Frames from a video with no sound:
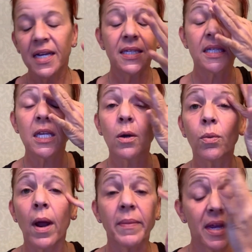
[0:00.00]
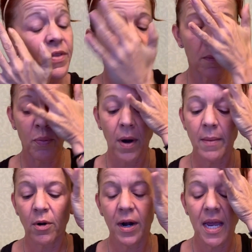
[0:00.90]
He's still rubbing the
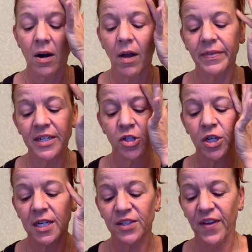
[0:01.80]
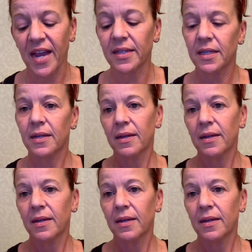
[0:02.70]
primer in on this chick's face.